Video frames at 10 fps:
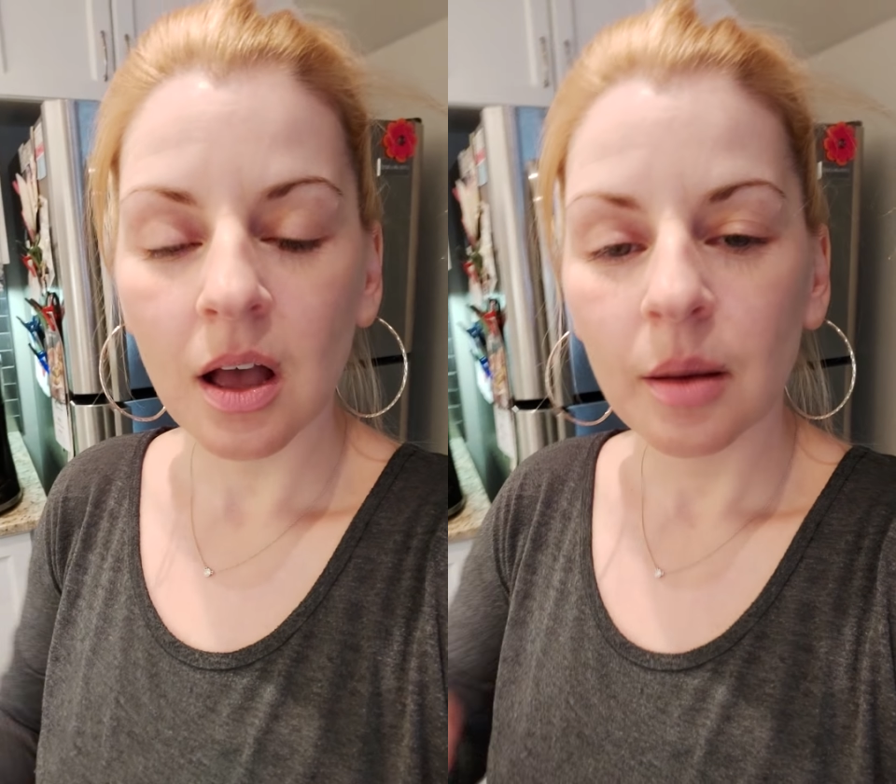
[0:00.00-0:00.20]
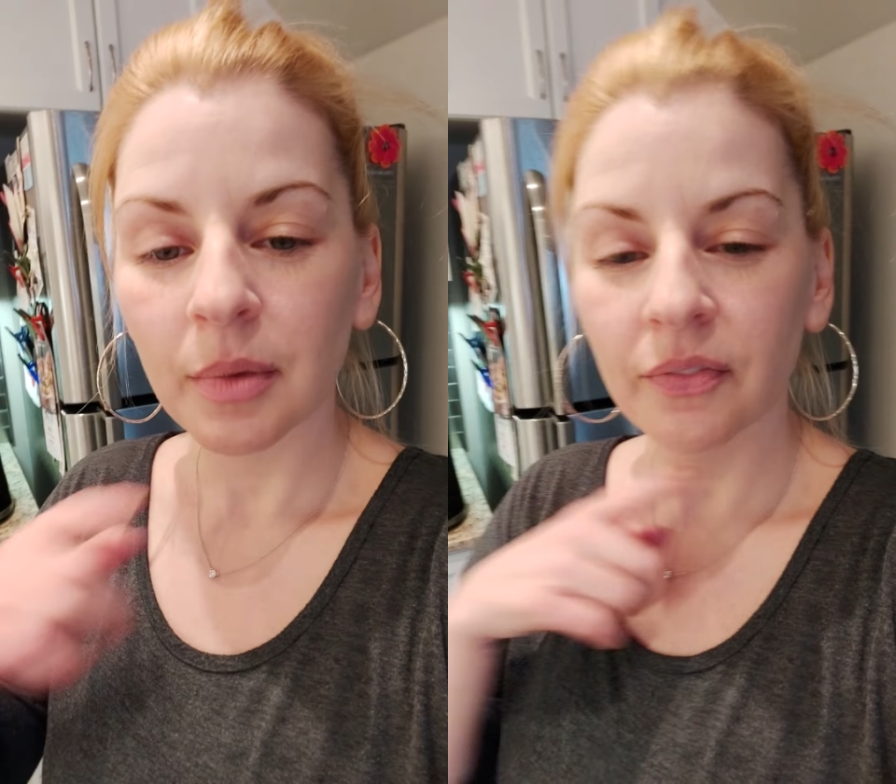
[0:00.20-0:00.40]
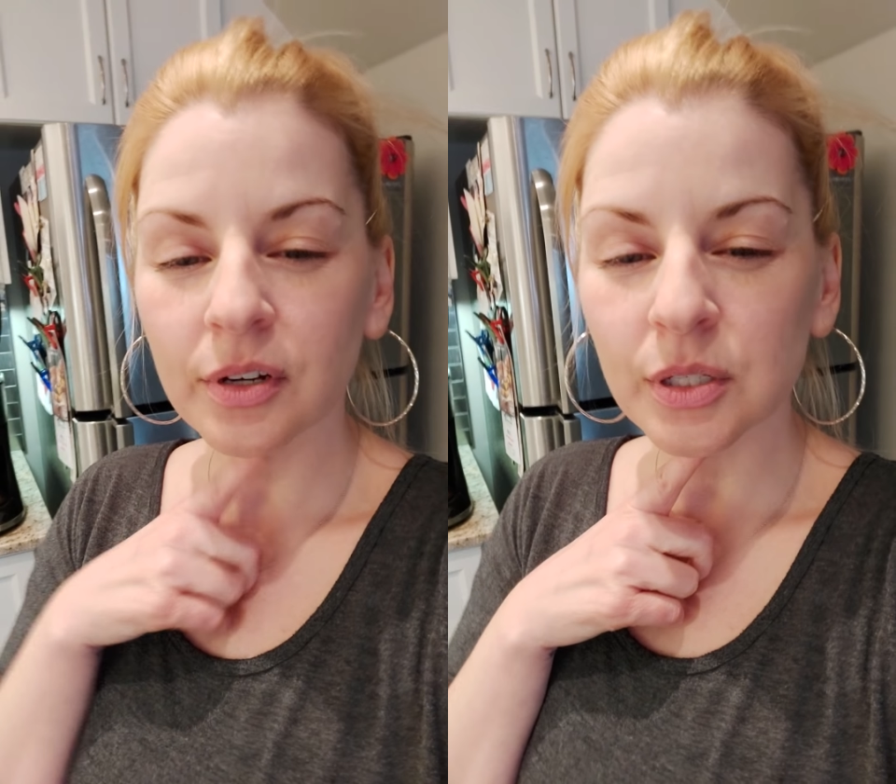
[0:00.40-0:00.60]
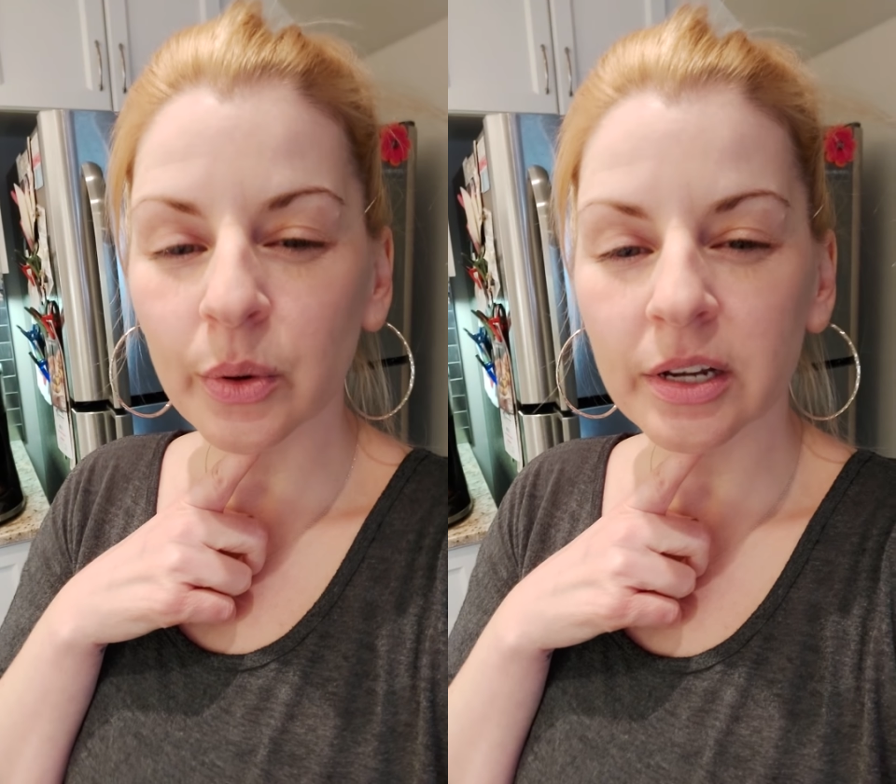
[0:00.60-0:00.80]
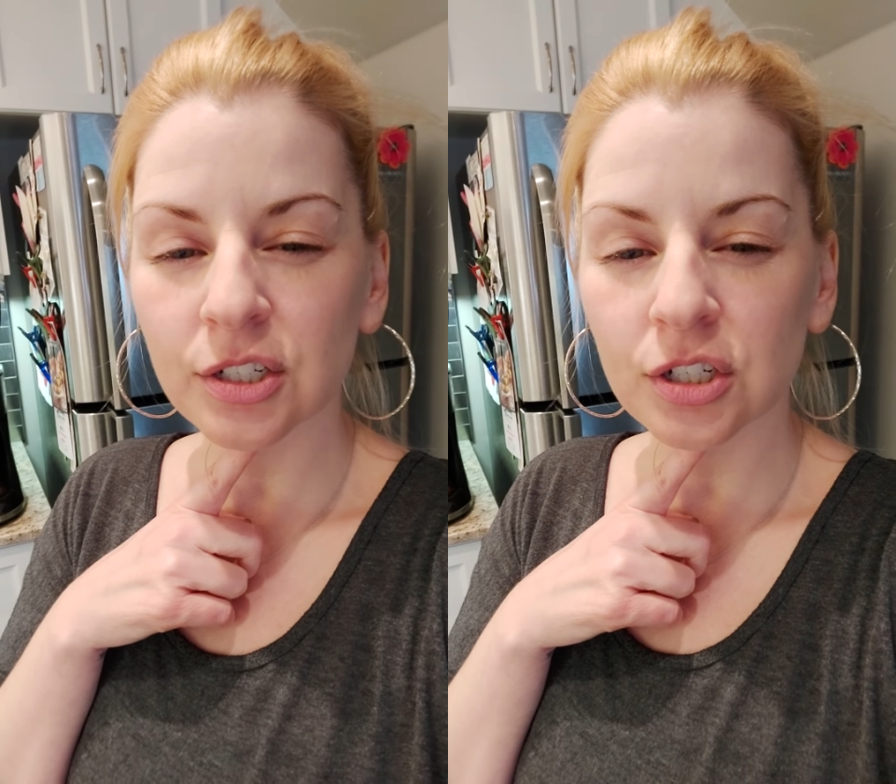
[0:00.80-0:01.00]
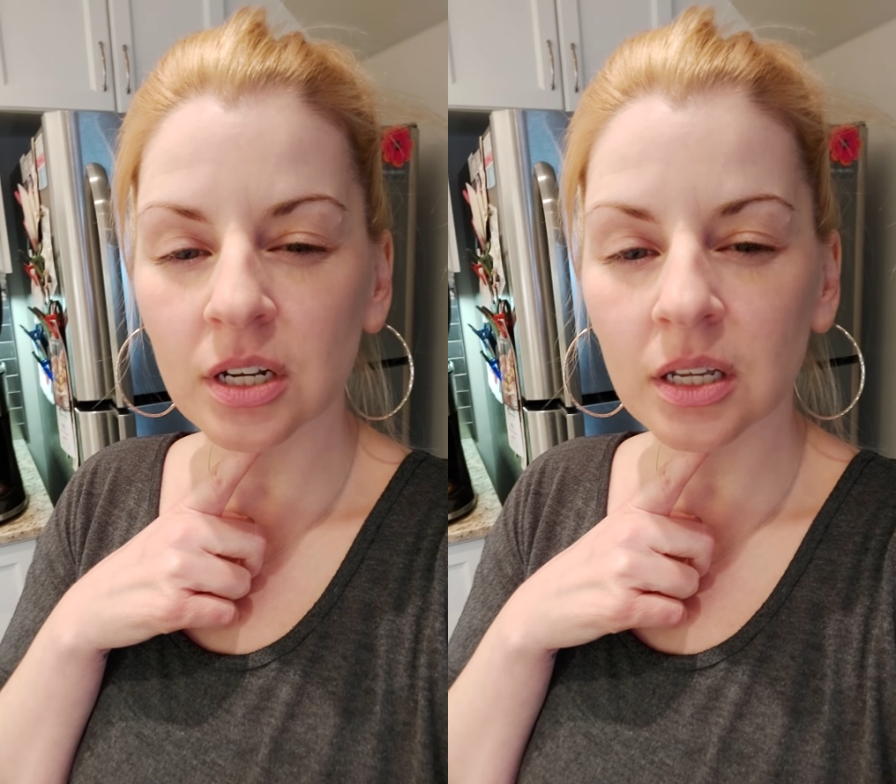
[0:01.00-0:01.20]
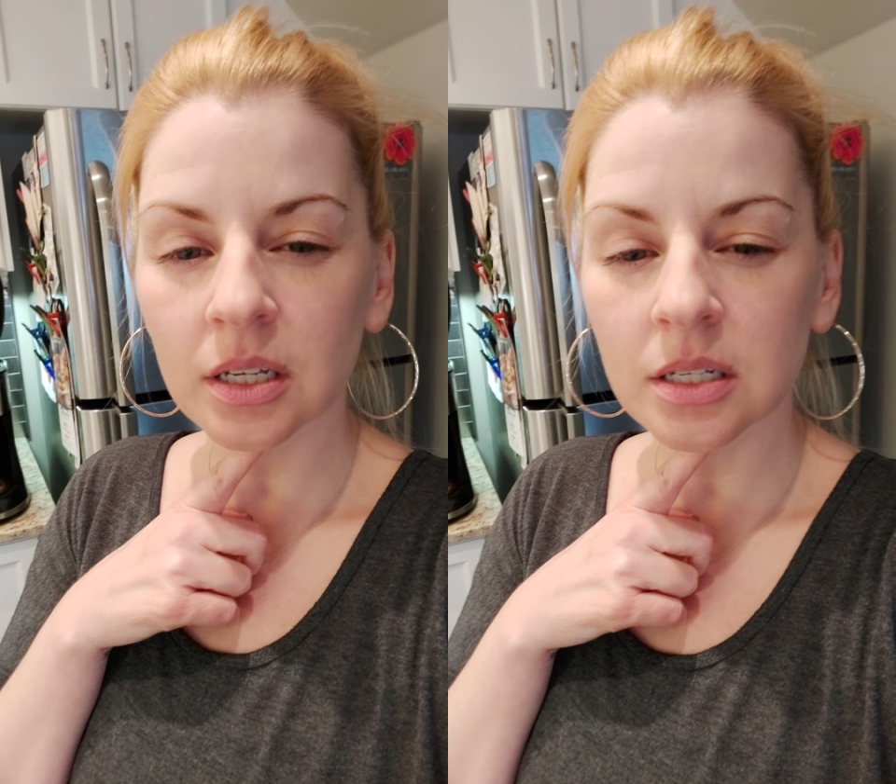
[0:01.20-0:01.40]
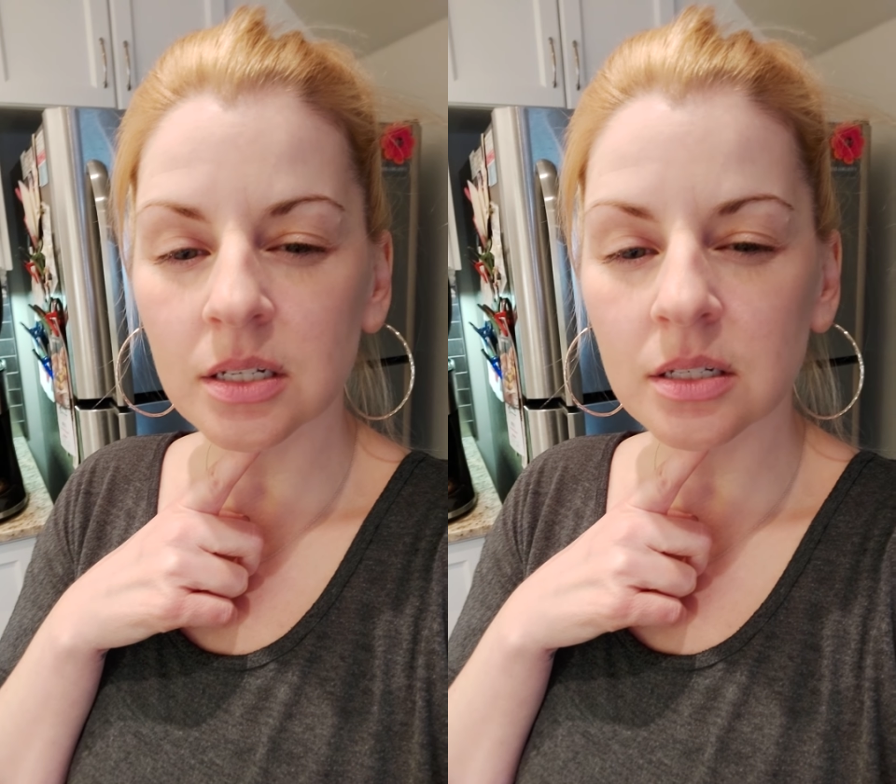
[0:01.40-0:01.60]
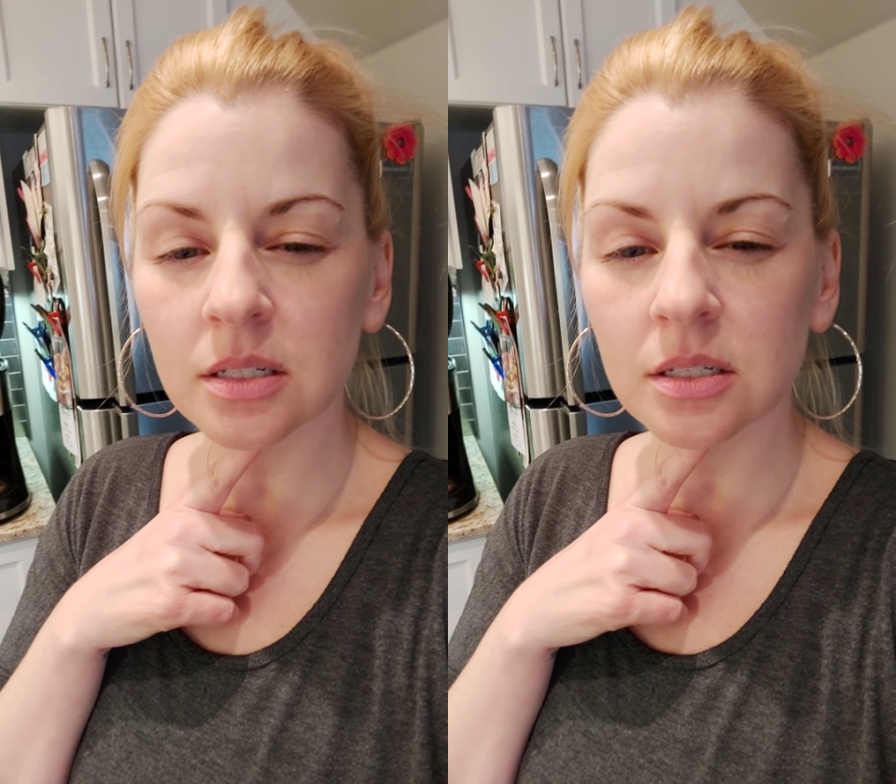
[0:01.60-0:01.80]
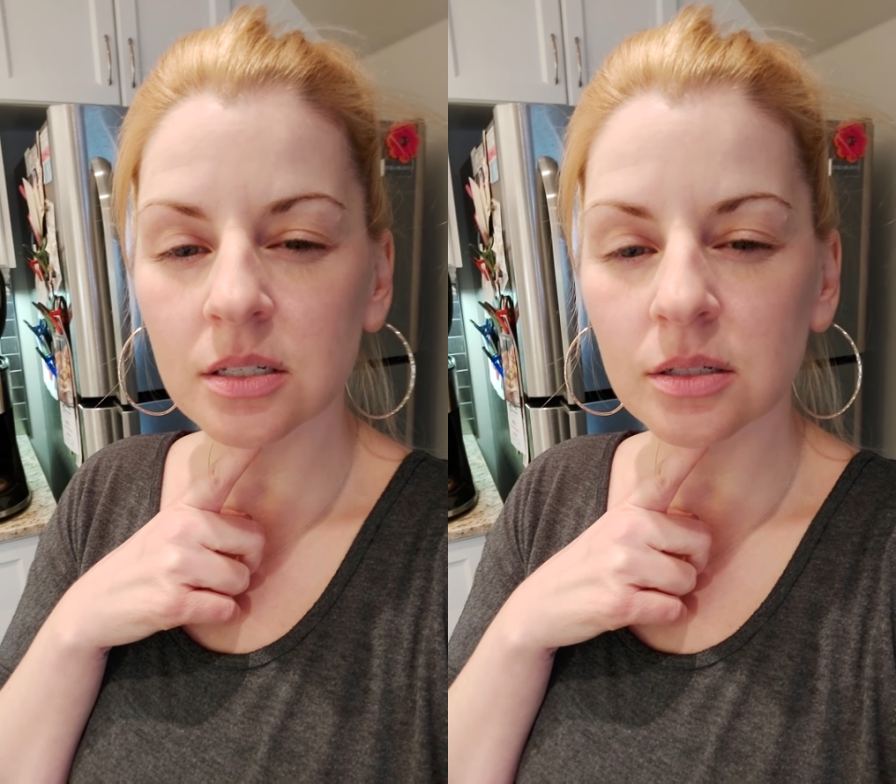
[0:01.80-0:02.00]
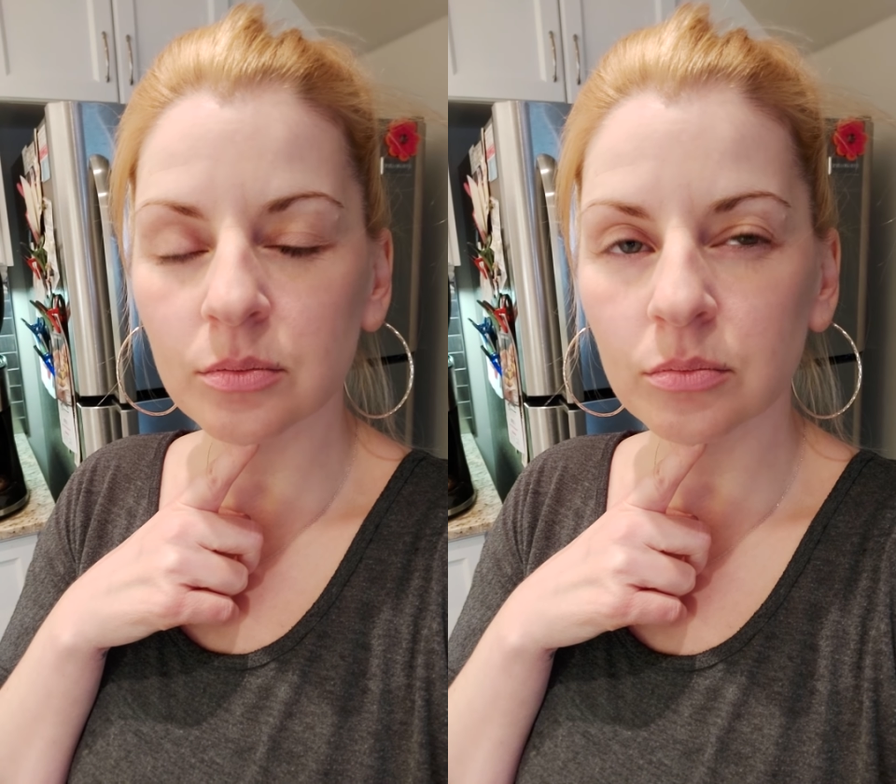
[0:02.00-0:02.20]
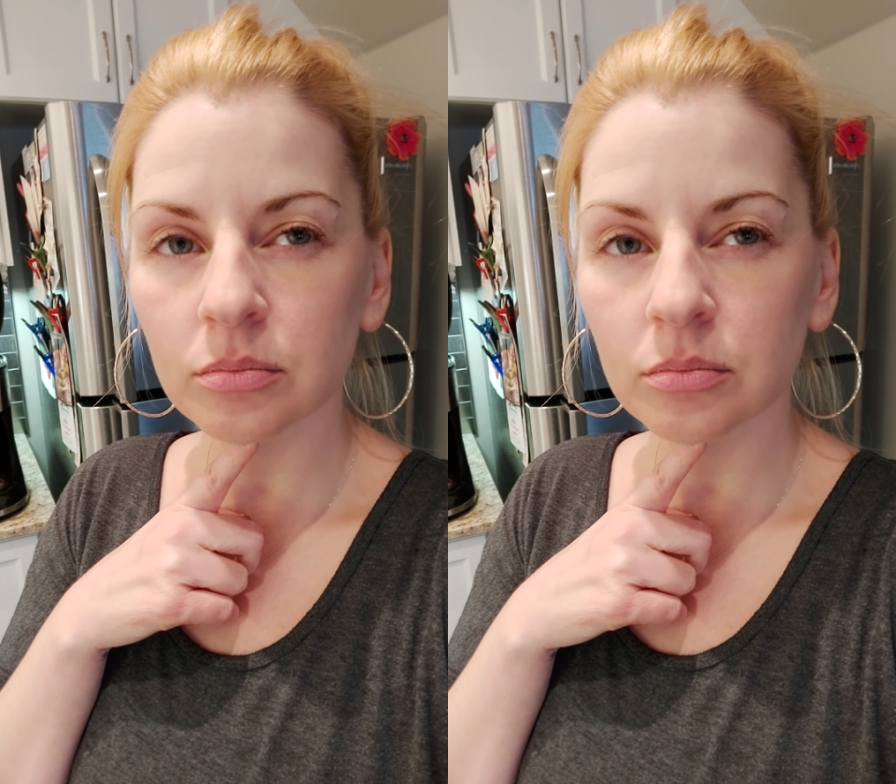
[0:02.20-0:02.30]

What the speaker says: My first question is,